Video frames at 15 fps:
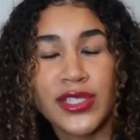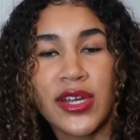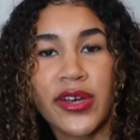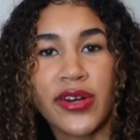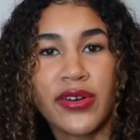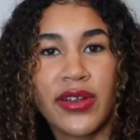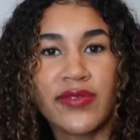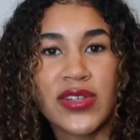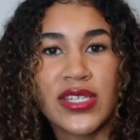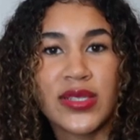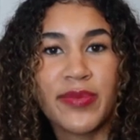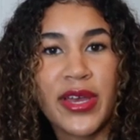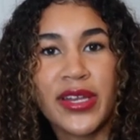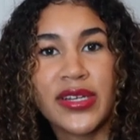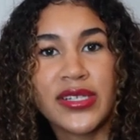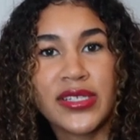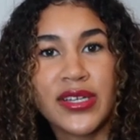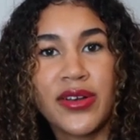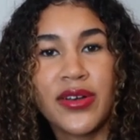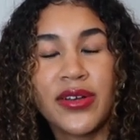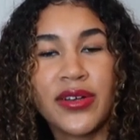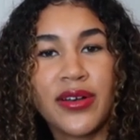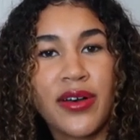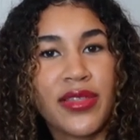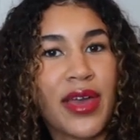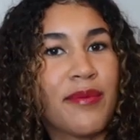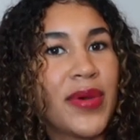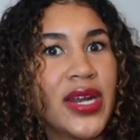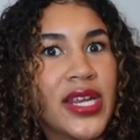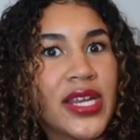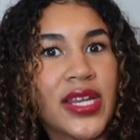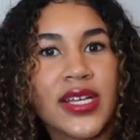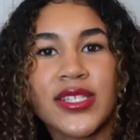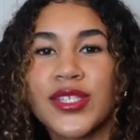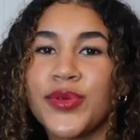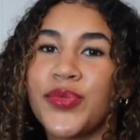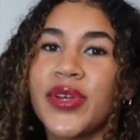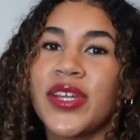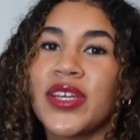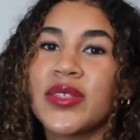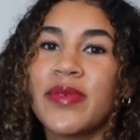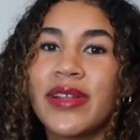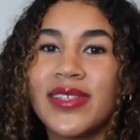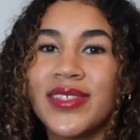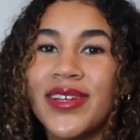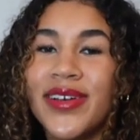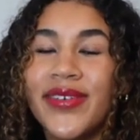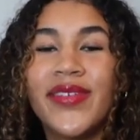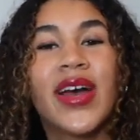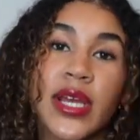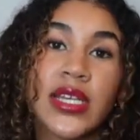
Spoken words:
Now I don't have to spend all that money because they're pretty expensive.